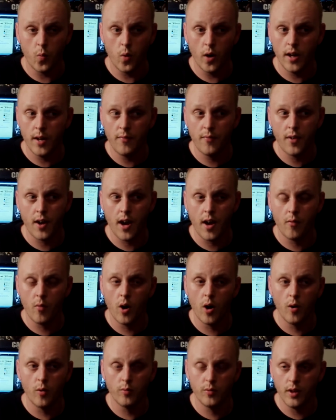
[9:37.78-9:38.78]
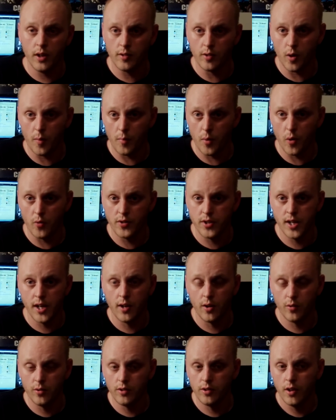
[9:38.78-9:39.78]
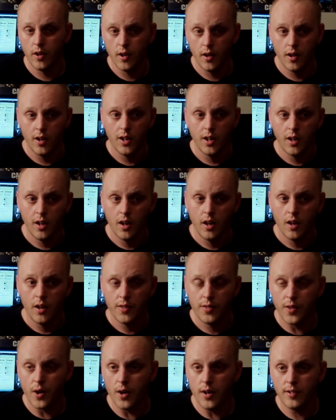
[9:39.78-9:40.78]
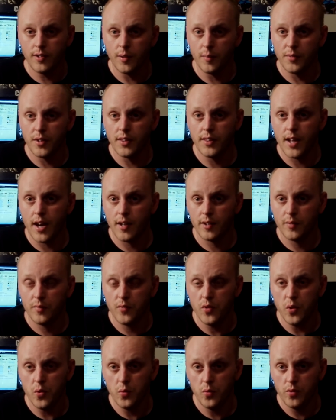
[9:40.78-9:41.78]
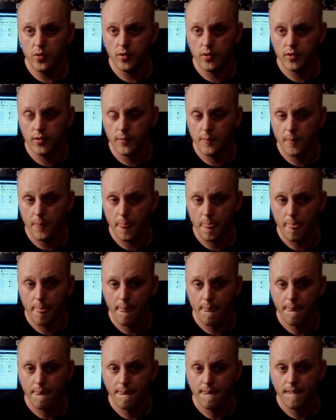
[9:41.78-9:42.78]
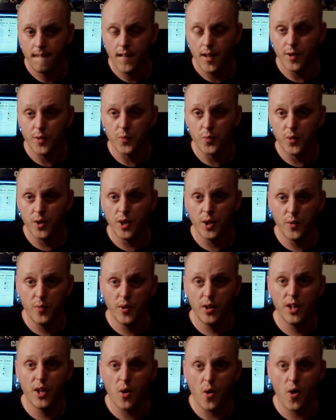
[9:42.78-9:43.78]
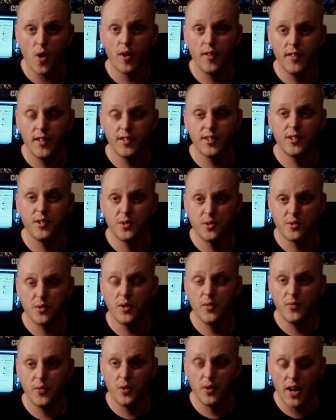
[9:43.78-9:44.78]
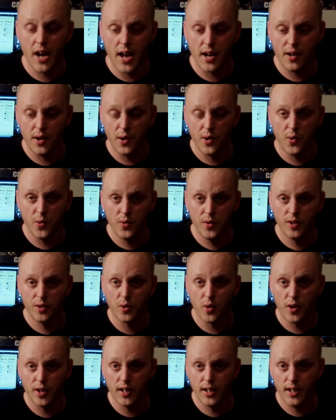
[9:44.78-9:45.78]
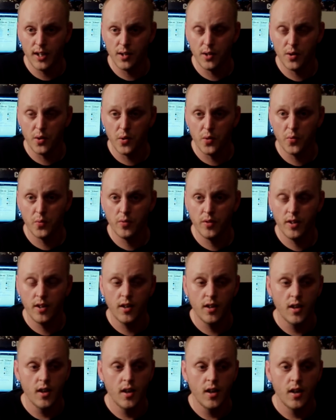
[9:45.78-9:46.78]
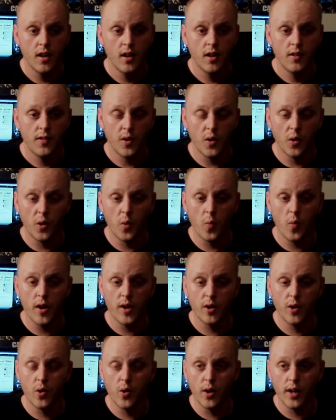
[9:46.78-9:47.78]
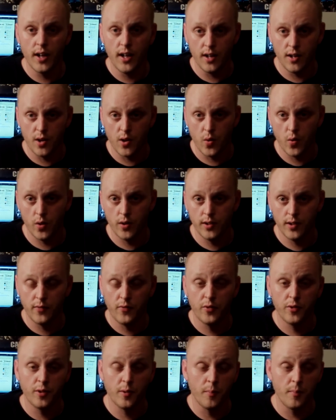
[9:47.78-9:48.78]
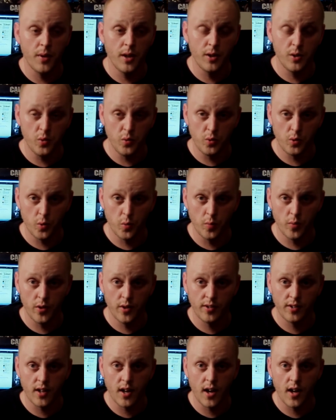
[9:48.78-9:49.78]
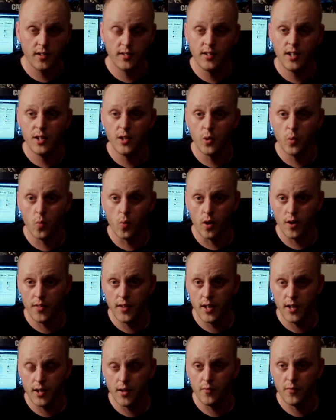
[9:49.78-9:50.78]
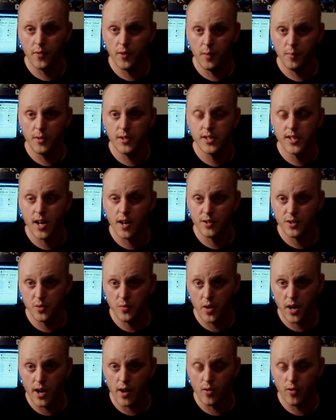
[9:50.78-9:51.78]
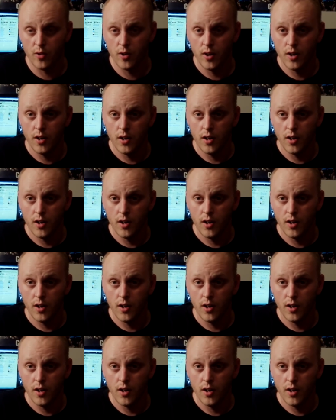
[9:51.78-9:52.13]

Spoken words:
25, well, it's on both channels. 30-something thousand views. It's really, really hard in this industry. If you're not known, it's hard to get known. The only way you're going to get known is if some big YouTuber decides that you're worthy enough for them to shout you out.